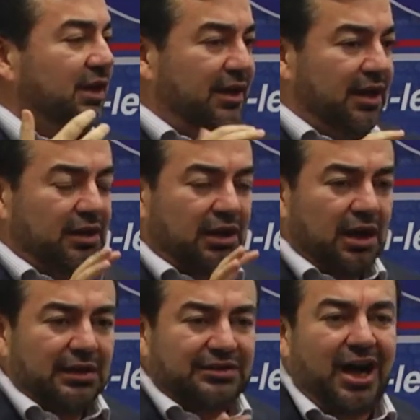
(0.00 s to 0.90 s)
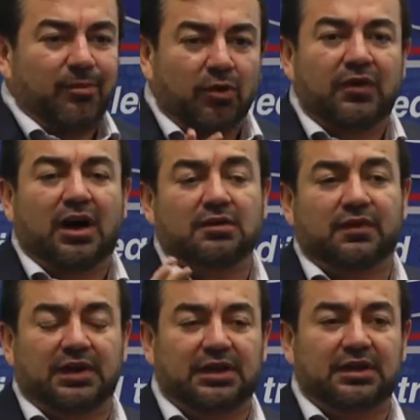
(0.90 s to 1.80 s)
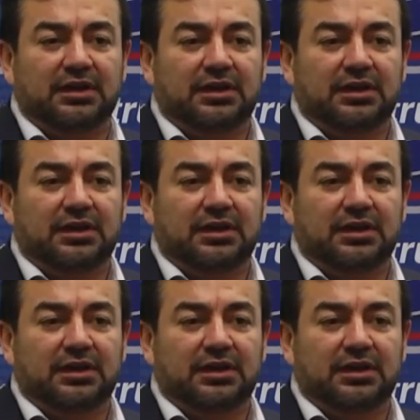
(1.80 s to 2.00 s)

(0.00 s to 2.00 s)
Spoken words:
in a time of conflict.